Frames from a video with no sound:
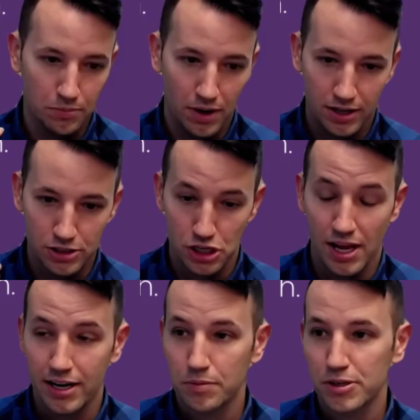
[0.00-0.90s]
a
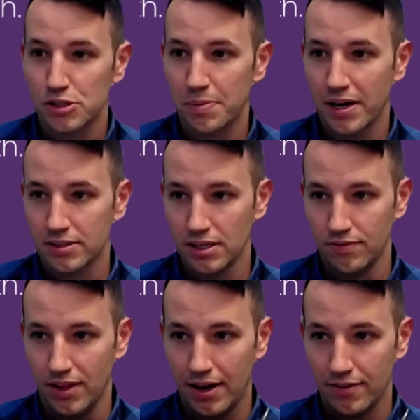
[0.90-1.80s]
genetic perspective,
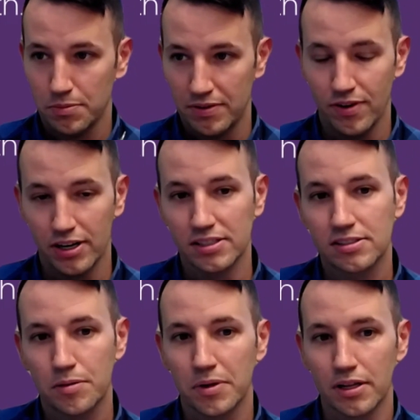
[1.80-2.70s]
they have to be very
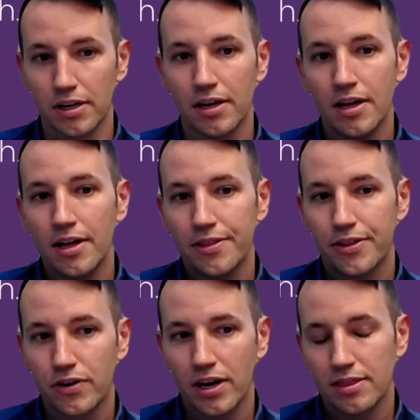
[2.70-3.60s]
similar the
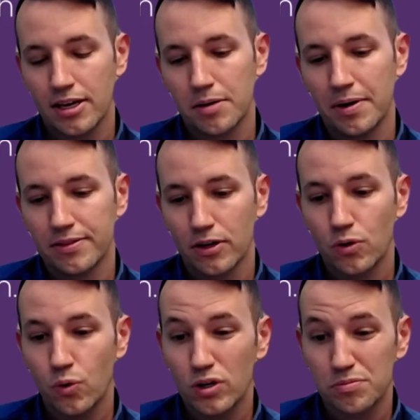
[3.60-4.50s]
great thing about the
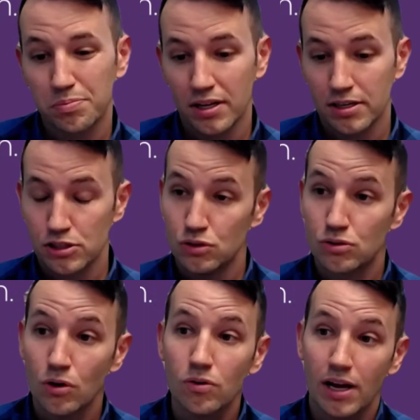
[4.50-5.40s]
cord blood is you
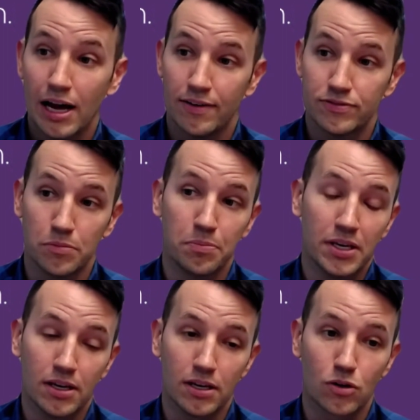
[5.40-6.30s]
don't have to
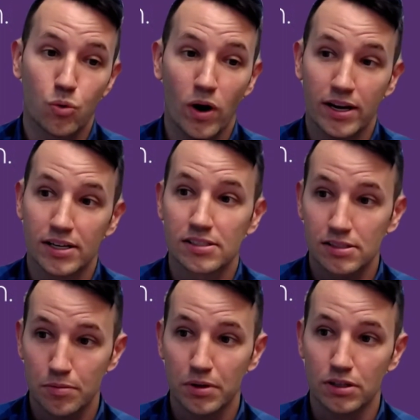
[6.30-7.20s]
be quite as
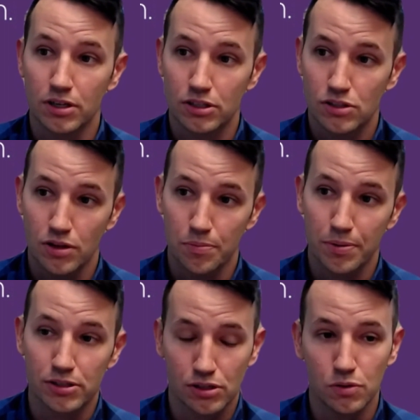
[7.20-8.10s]
similar to the
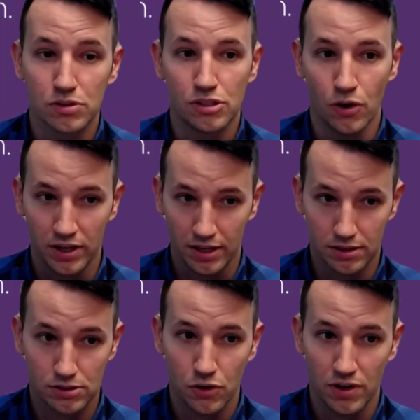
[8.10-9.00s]
person who's donating
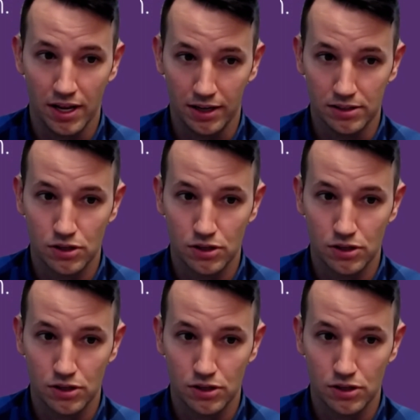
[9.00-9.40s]
donating it to